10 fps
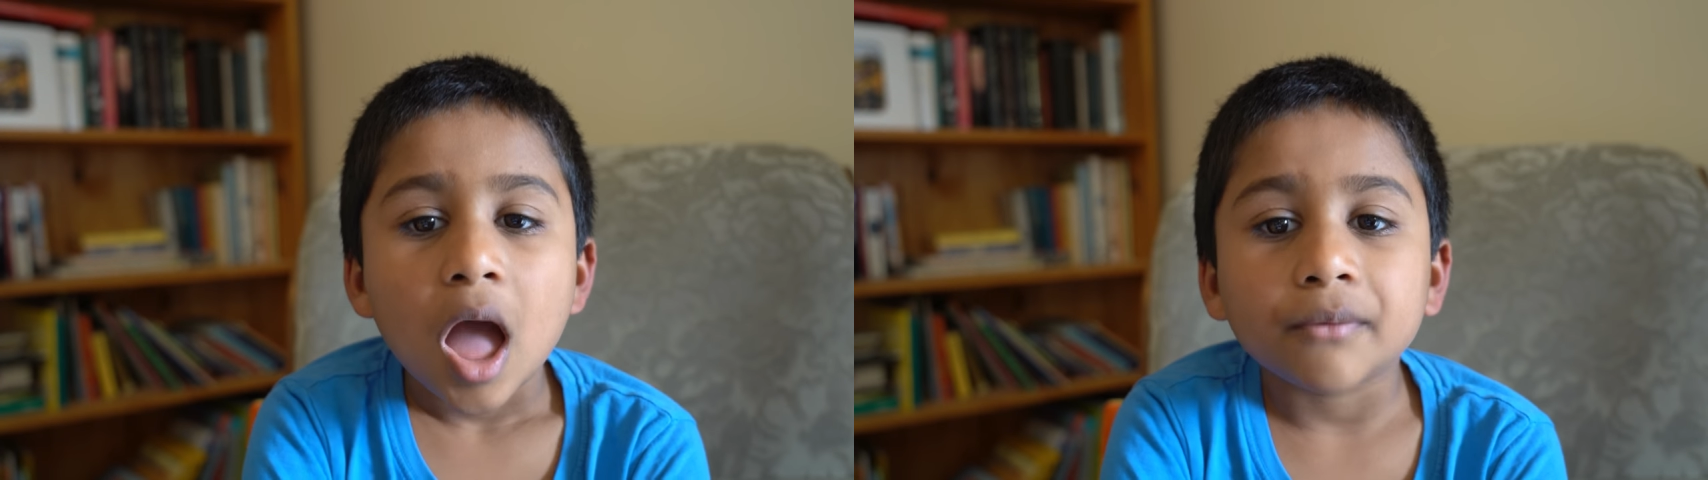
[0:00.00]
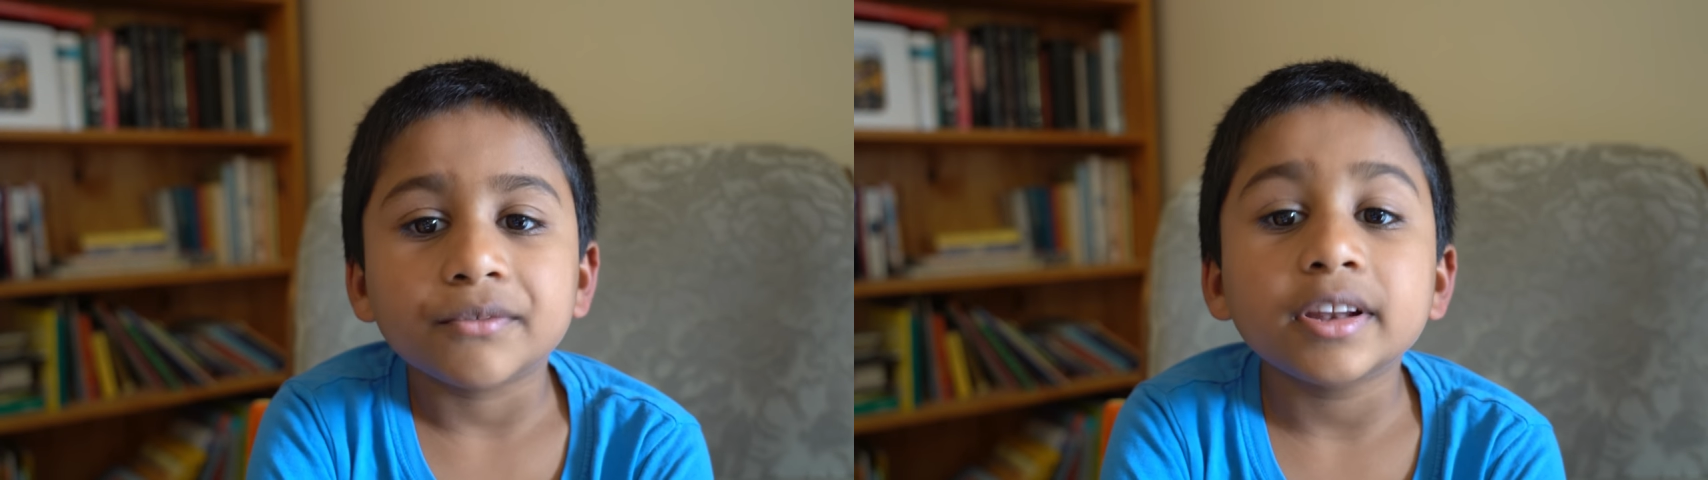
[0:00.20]

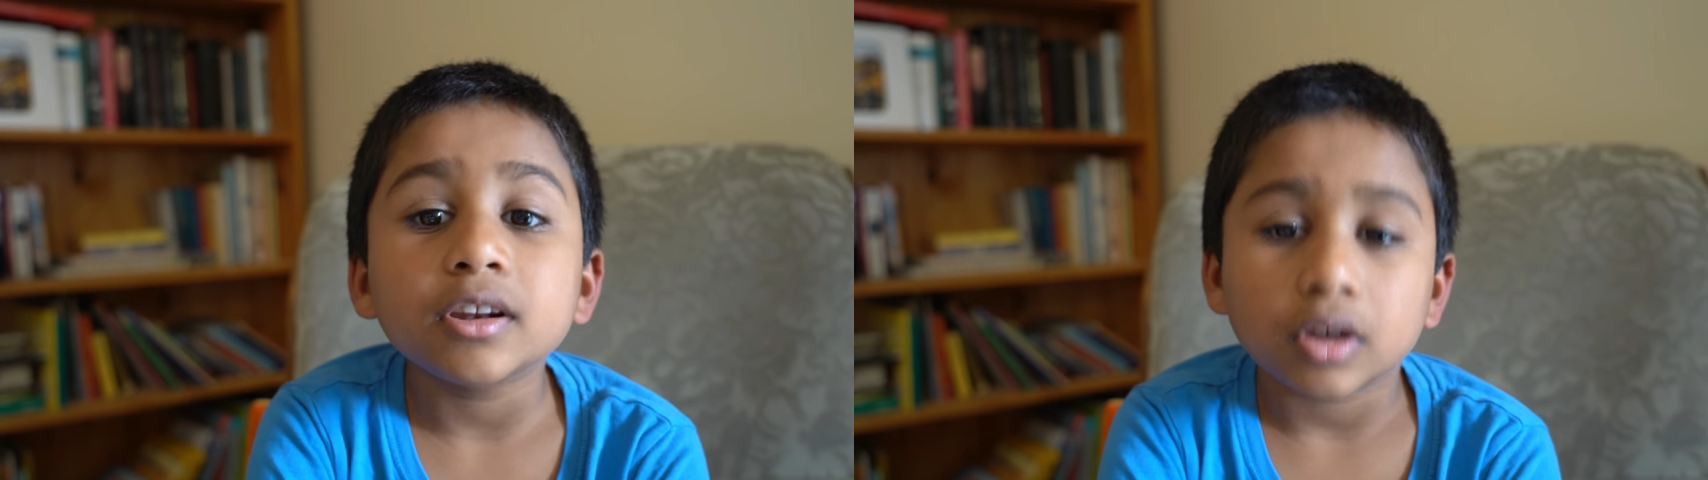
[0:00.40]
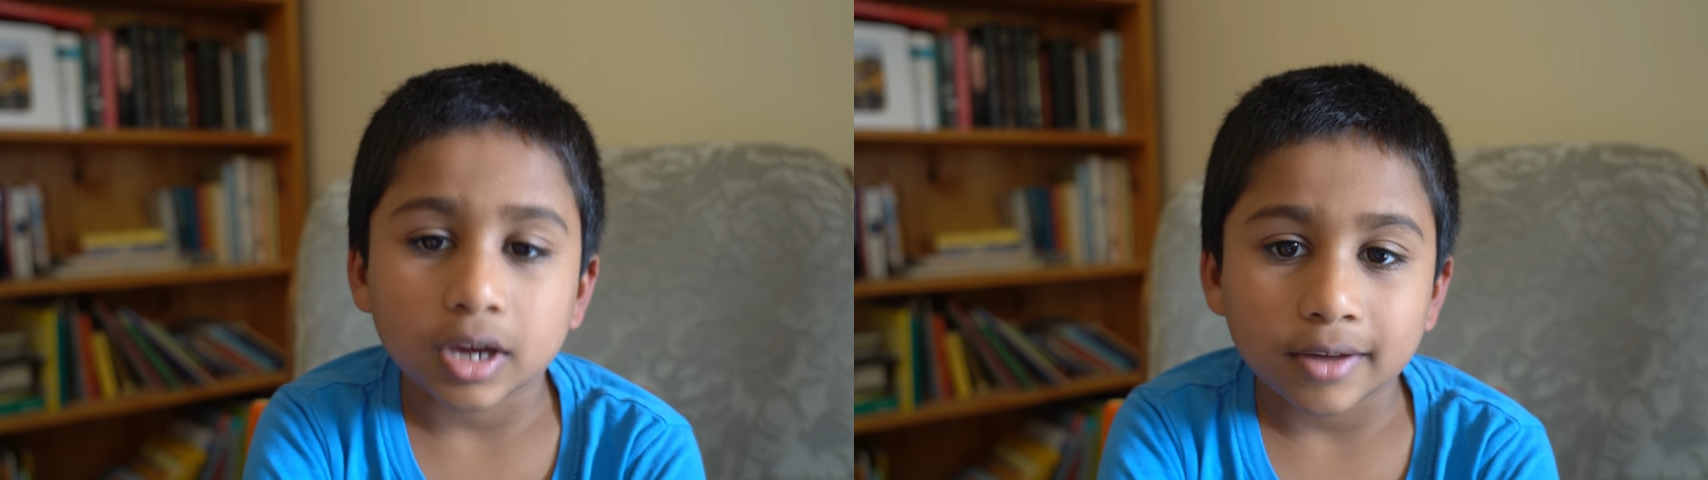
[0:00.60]
I'm
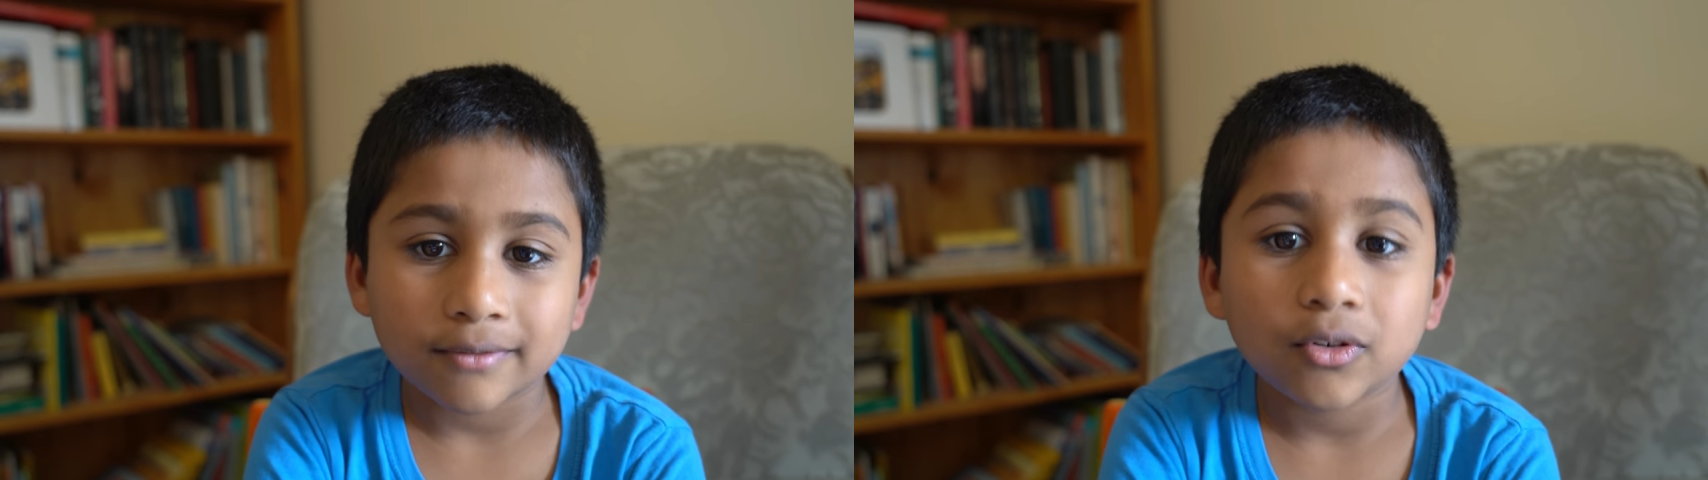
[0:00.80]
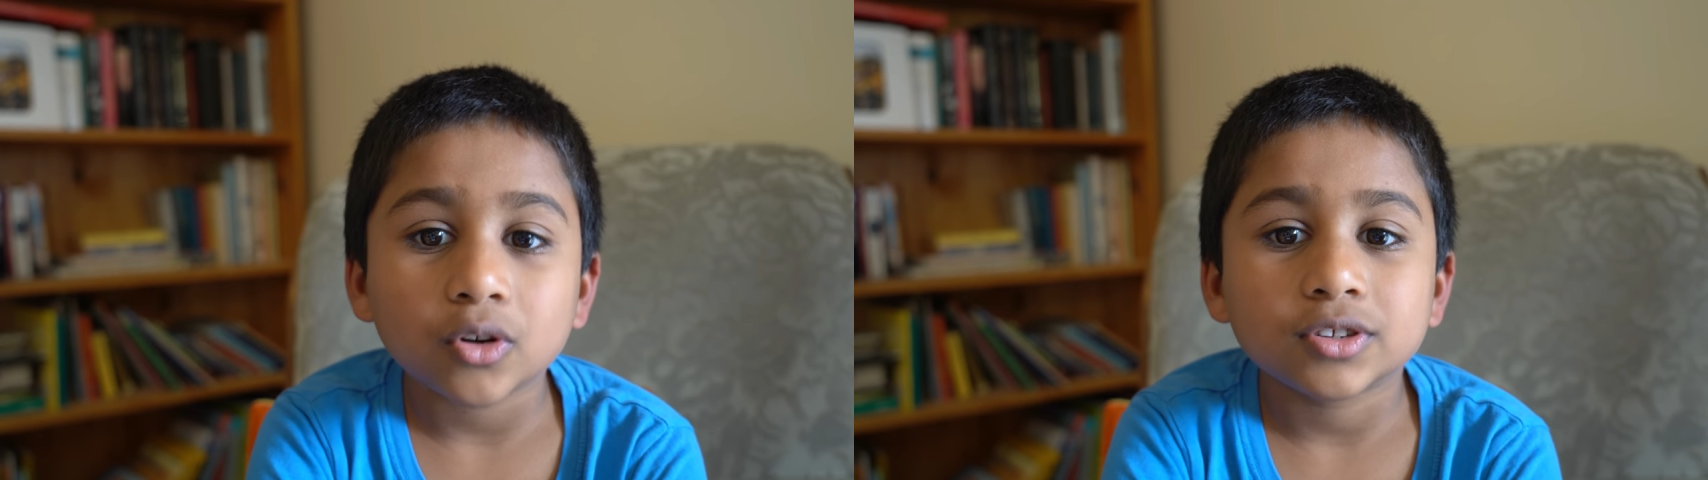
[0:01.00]
really looking
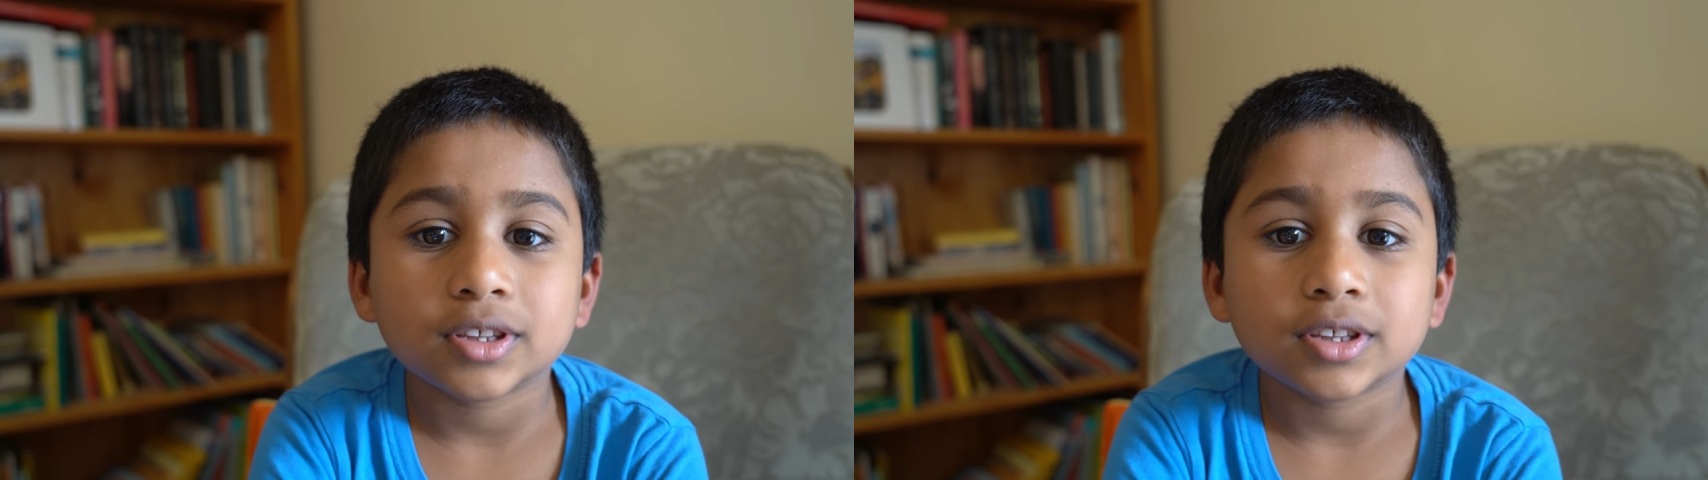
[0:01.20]
forward